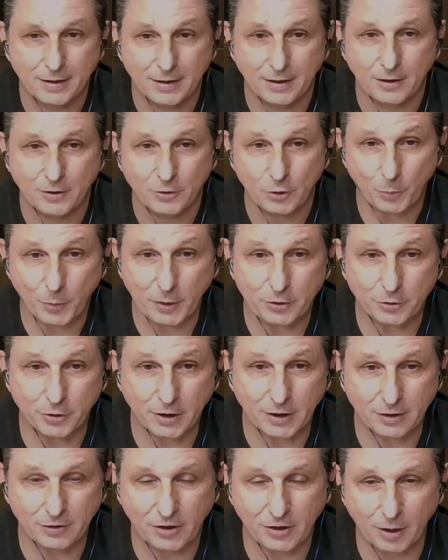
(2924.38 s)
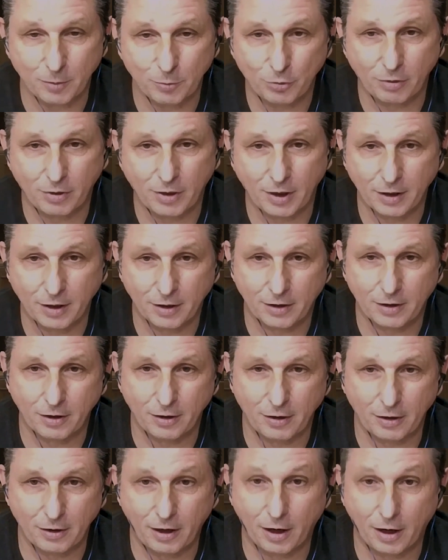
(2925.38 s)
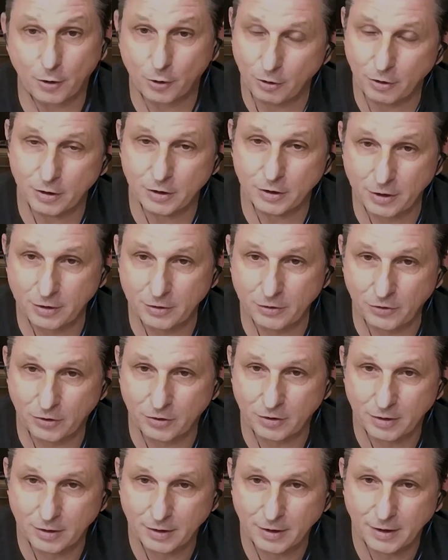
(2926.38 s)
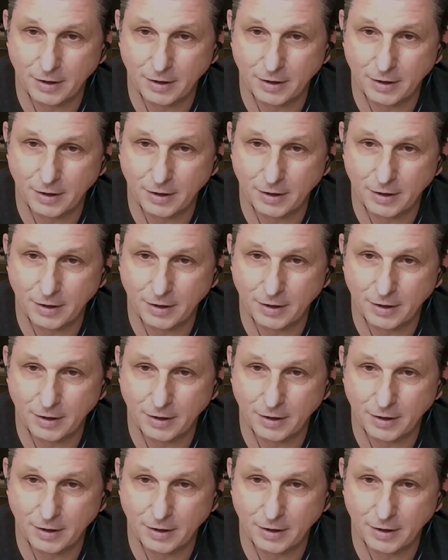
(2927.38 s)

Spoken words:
So, Patrick, it's time to thank our audience.